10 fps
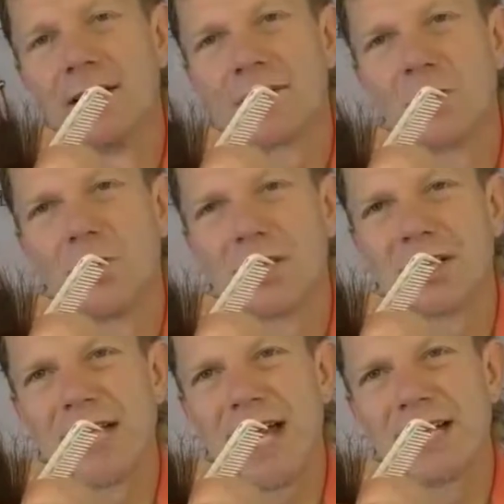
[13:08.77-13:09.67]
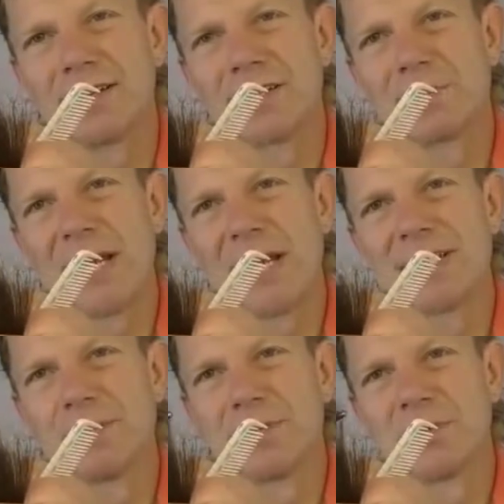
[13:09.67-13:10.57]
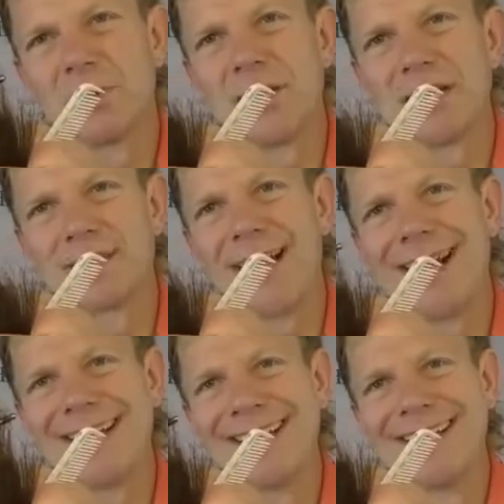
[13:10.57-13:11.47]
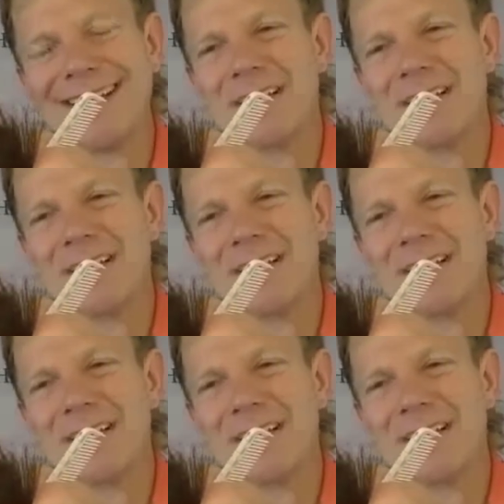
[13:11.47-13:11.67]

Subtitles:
So look at that space in between, right?